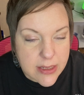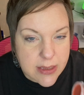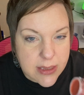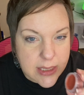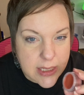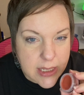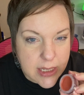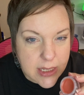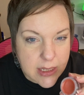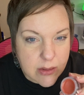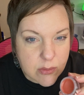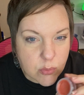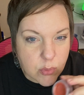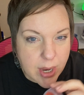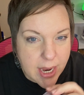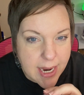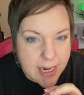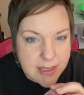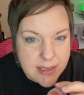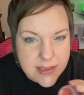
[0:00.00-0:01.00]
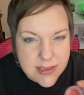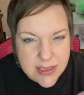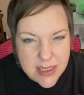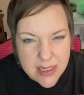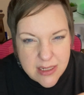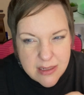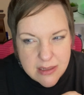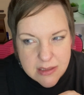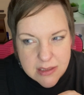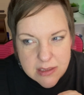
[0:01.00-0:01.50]
the wax
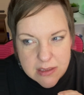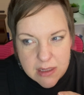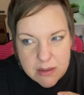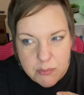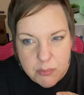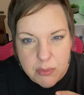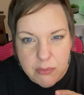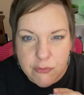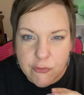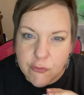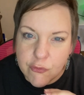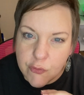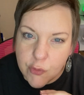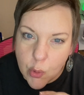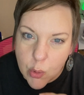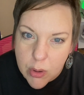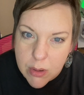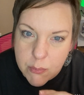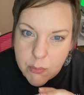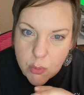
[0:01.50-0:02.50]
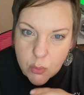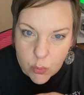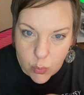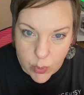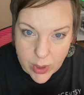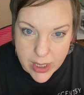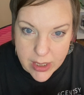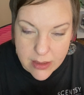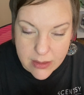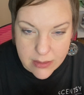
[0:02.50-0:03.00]
didn't perform
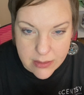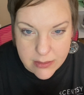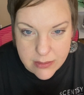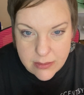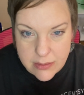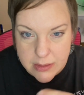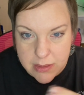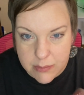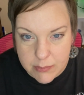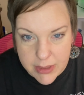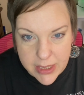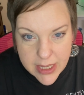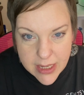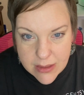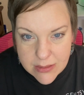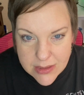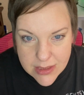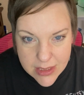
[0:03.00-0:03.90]
well in my house.